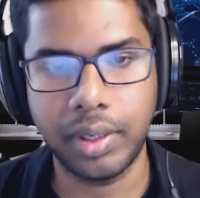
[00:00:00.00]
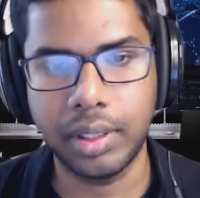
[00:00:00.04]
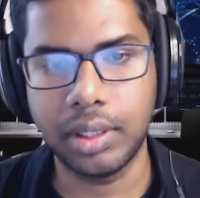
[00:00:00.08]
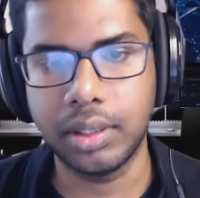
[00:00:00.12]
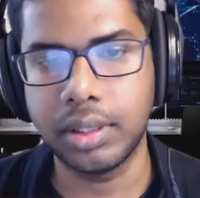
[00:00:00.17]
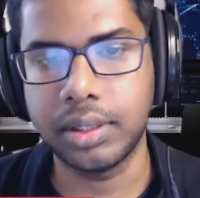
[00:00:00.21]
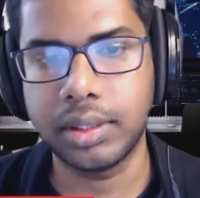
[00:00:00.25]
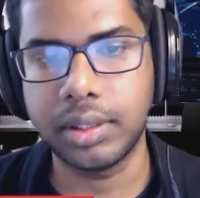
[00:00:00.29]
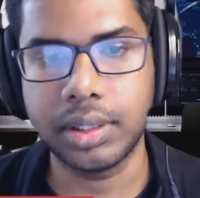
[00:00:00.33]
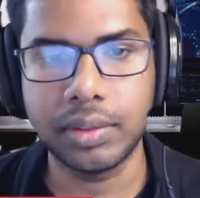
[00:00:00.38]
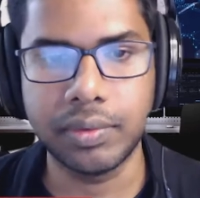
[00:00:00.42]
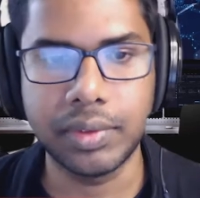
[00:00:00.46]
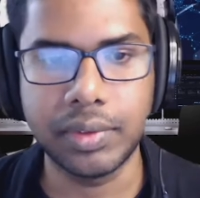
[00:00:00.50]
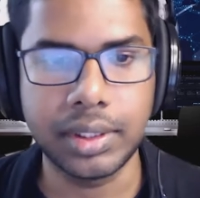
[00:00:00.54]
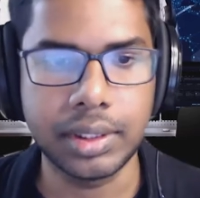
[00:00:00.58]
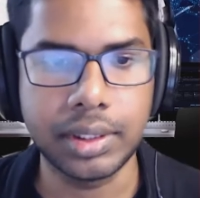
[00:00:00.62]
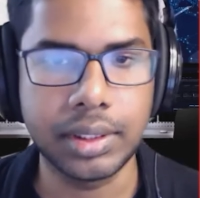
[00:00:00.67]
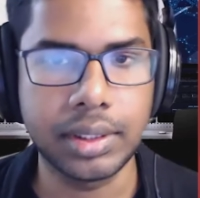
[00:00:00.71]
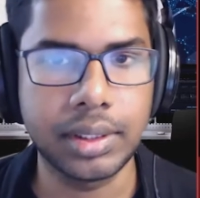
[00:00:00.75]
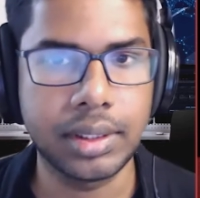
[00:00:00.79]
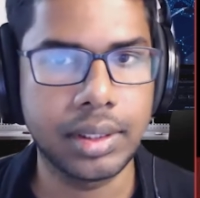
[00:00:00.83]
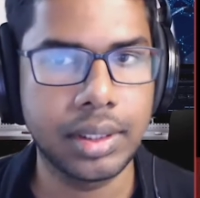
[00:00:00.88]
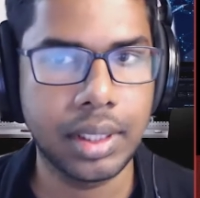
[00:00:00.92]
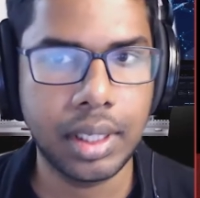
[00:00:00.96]
other
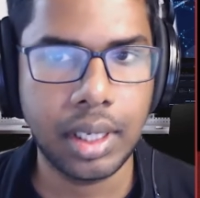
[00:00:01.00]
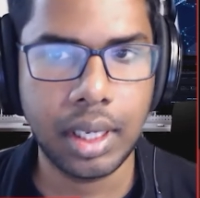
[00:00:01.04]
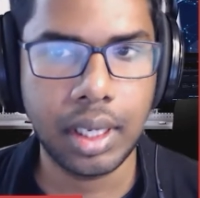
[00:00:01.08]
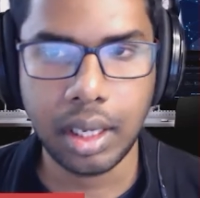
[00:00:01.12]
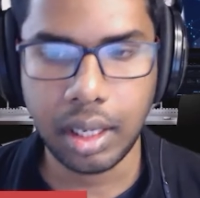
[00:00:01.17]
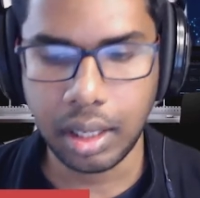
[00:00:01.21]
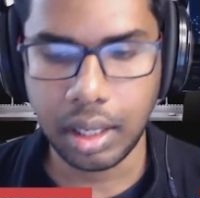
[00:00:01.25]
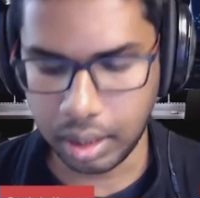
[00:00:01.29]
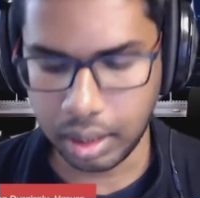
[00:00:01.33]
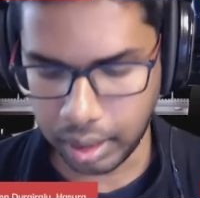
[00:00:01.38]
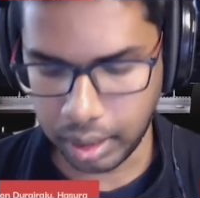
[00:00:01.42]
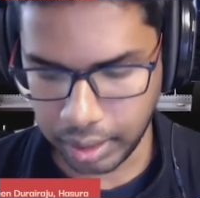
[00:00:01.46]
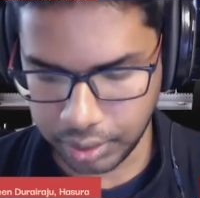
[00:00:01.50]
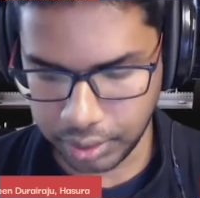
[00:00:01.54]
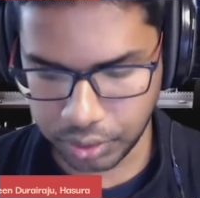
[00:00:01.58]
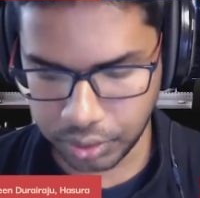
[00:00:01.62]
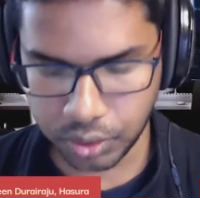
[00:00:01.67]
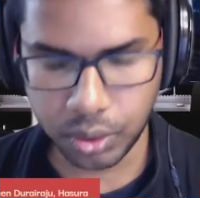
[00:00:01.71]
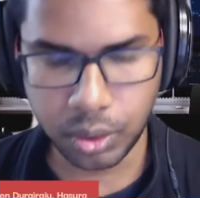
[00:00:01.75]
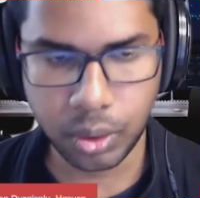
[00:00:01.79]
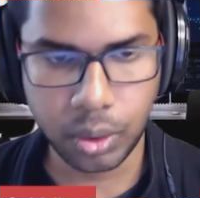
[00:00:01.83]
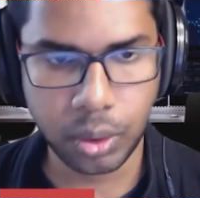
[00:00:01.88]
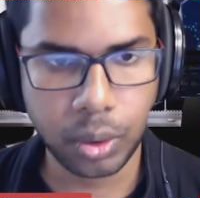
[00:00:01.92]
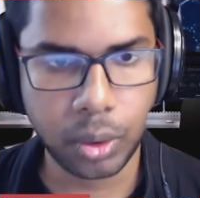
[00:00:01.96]
services, right?
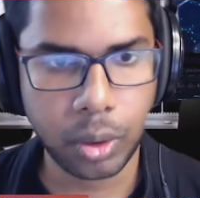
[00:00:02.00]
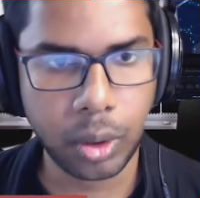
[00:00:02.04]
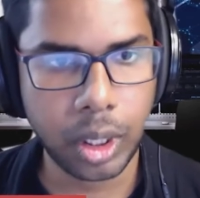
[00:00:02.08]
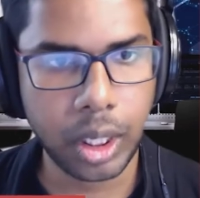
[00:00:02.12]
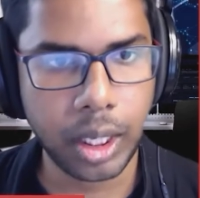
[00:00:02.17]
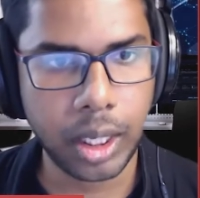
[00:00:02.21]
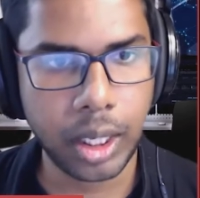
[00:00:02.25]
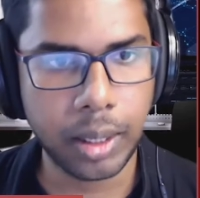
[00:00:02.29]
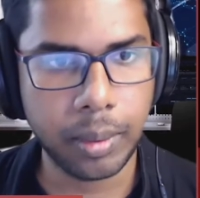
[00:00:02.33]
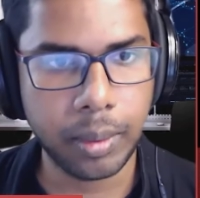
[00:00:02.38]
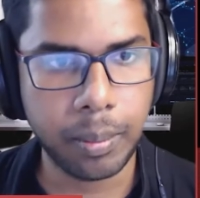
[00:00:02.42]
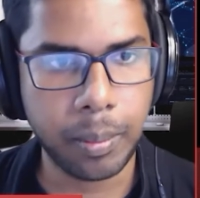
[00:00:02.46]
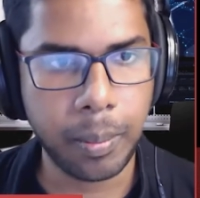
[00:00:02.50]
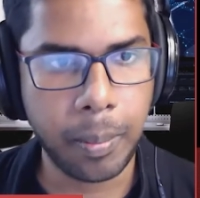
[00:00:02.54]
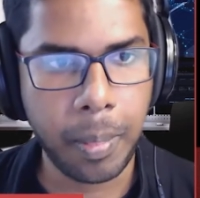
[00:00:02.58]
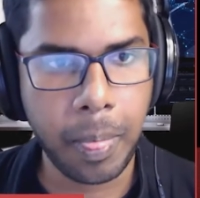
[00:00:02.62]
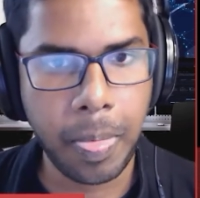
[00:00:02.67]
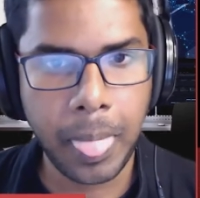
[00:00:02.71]
So